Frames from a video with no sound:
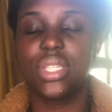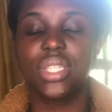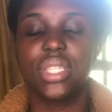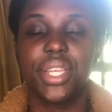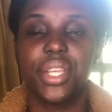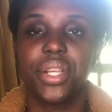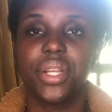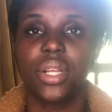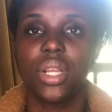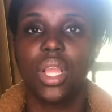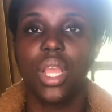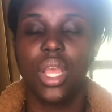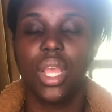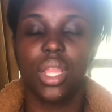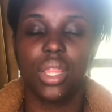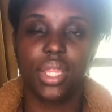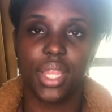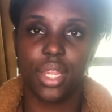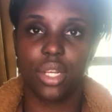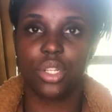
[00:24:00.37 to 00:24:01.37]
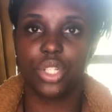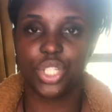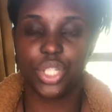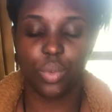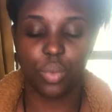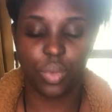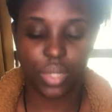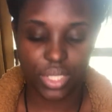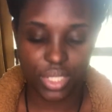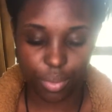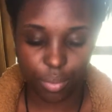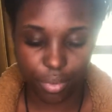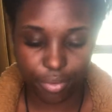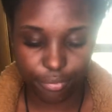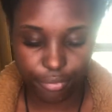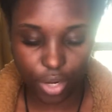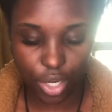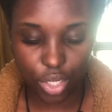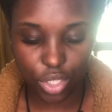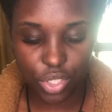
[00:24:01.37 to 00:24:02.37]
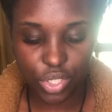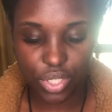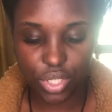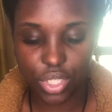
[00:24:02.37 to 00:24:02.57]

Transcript: here. The energy was in reverse.